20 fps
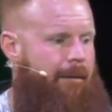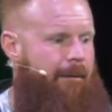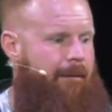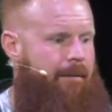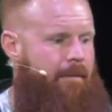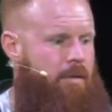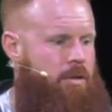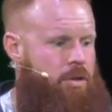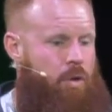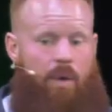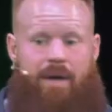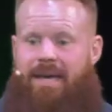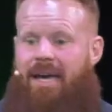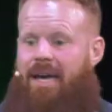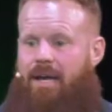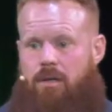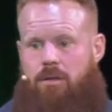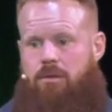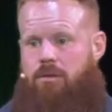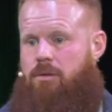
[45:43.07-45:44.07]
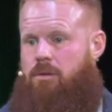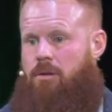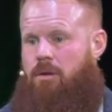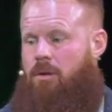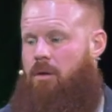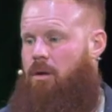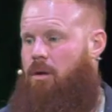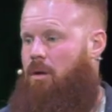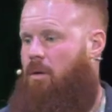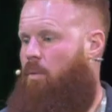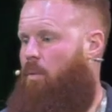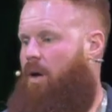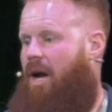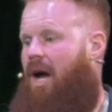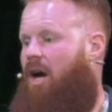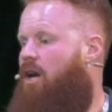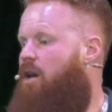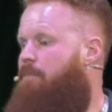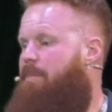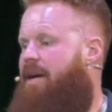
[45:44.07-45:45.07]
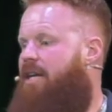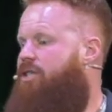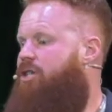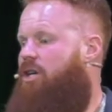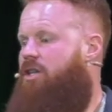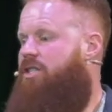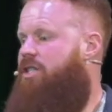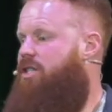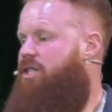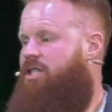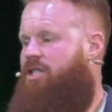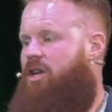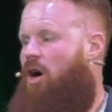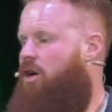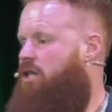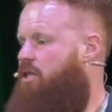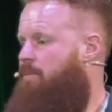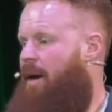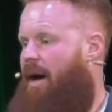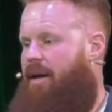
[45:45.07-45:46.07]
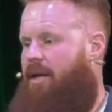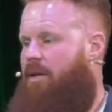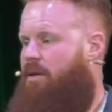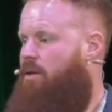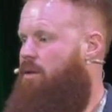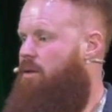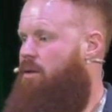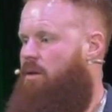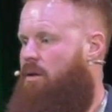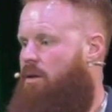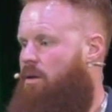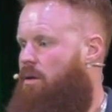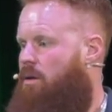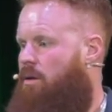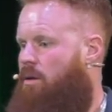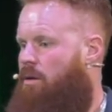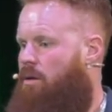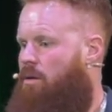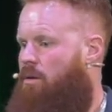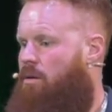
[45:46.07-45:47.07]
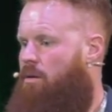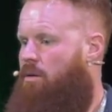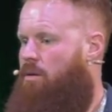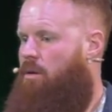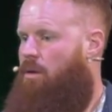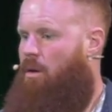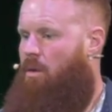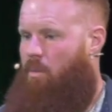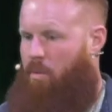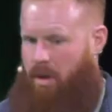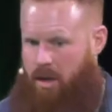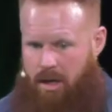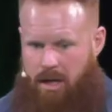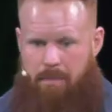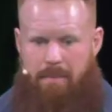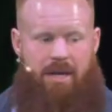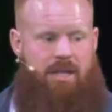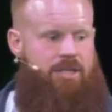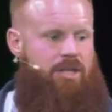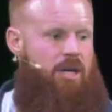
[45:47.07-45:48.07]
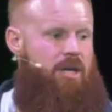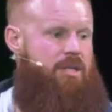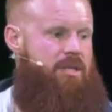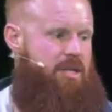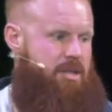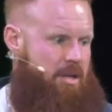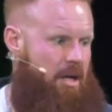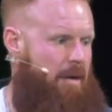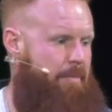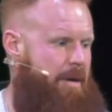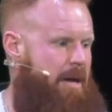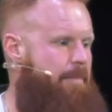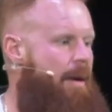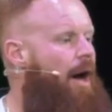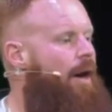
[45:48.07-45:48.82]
So, again, we're not going to be a church that just talks about it, but we're going to be a church that's going to be about it.